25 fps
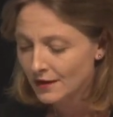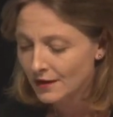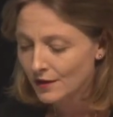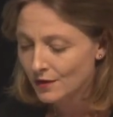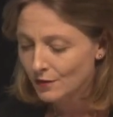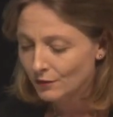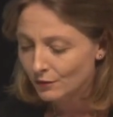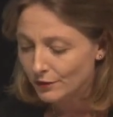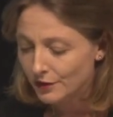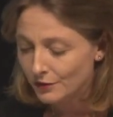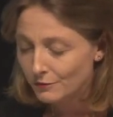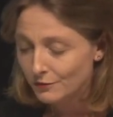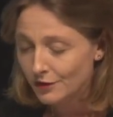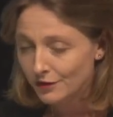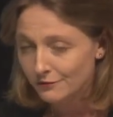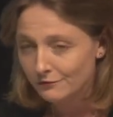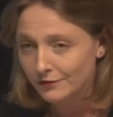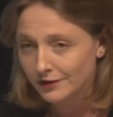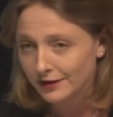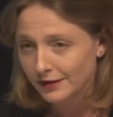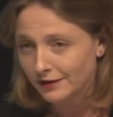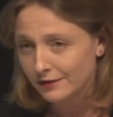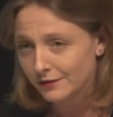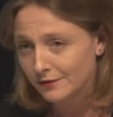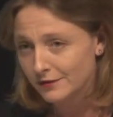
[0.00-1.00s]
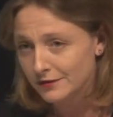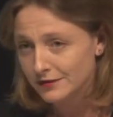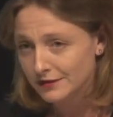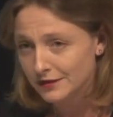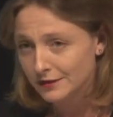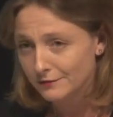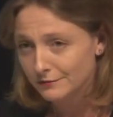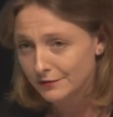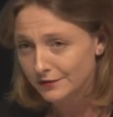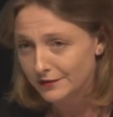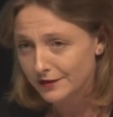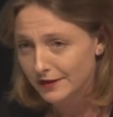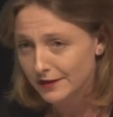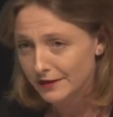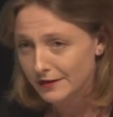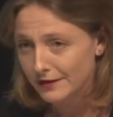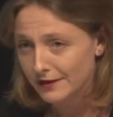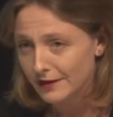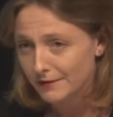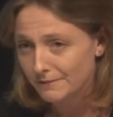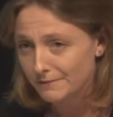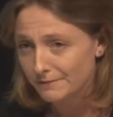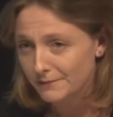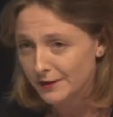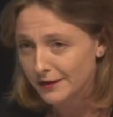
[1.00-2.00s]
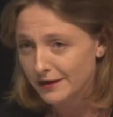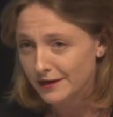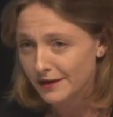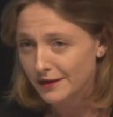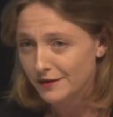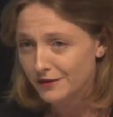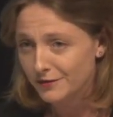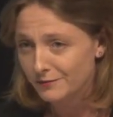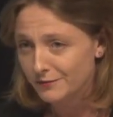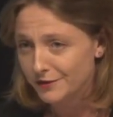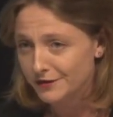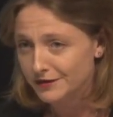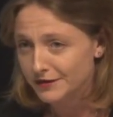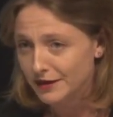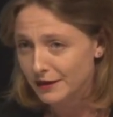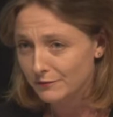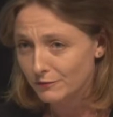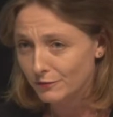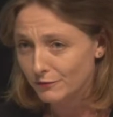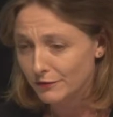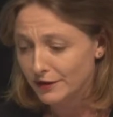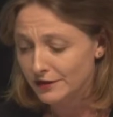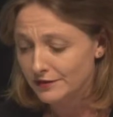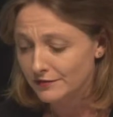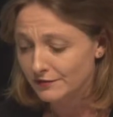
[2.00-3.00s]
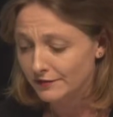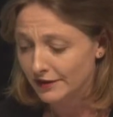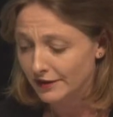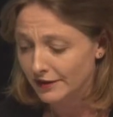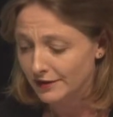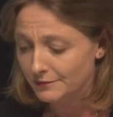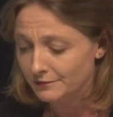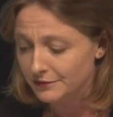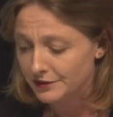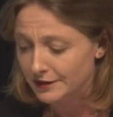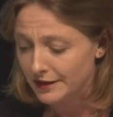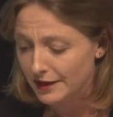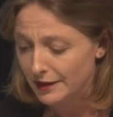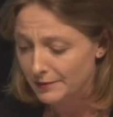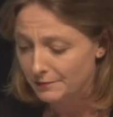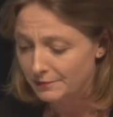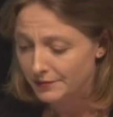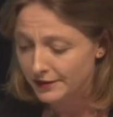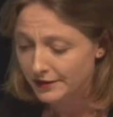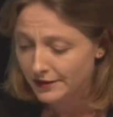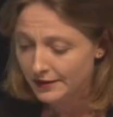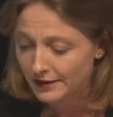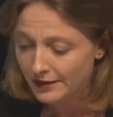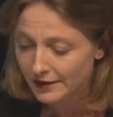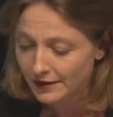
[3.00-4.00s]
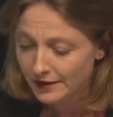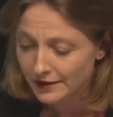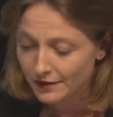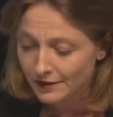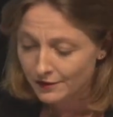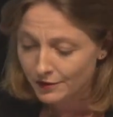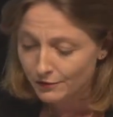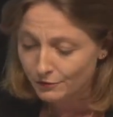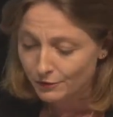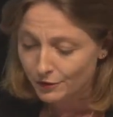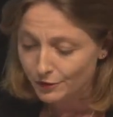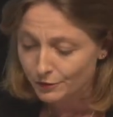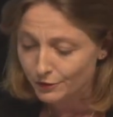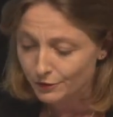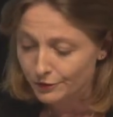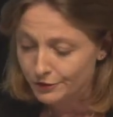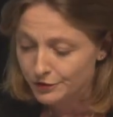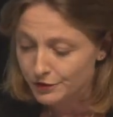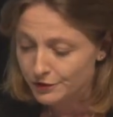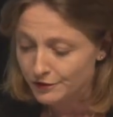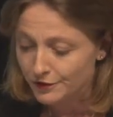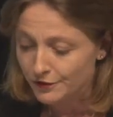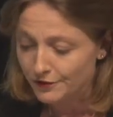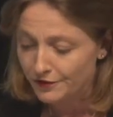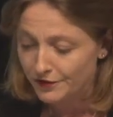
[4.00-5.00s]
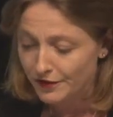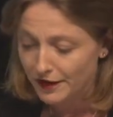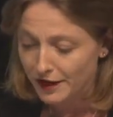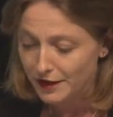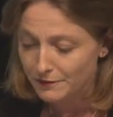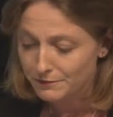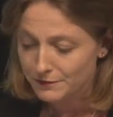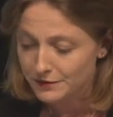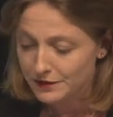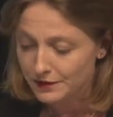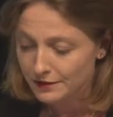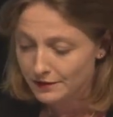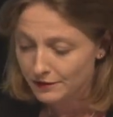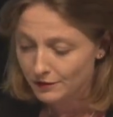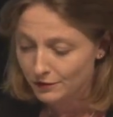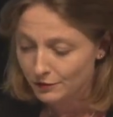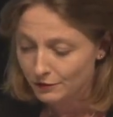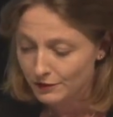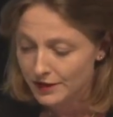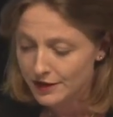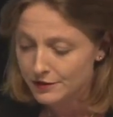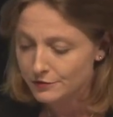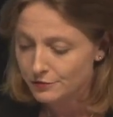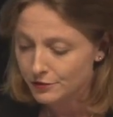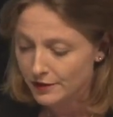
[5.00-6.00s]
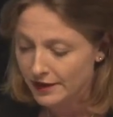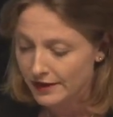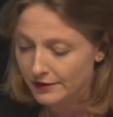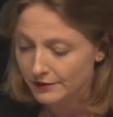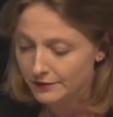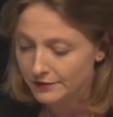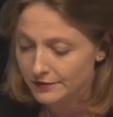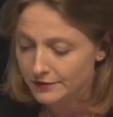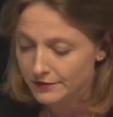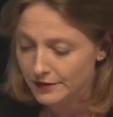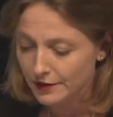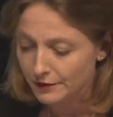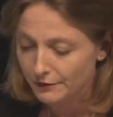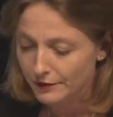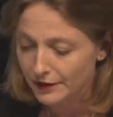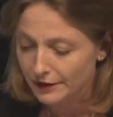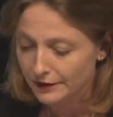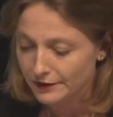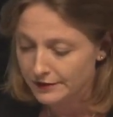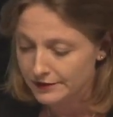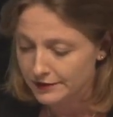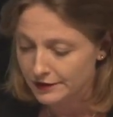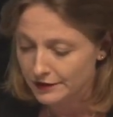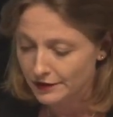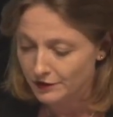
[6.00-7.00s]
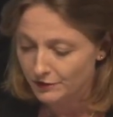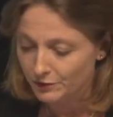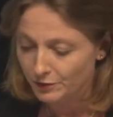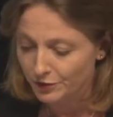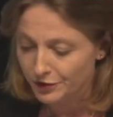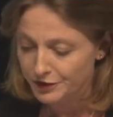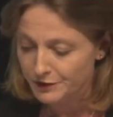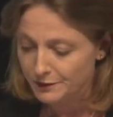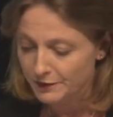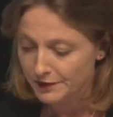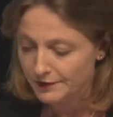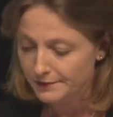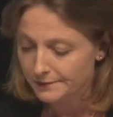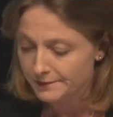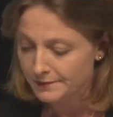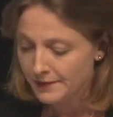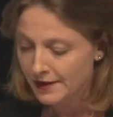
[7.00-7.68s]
we worked really closely with the MacArthur Museum, and we developed up World War II themed greet trails around the city of Brisbane.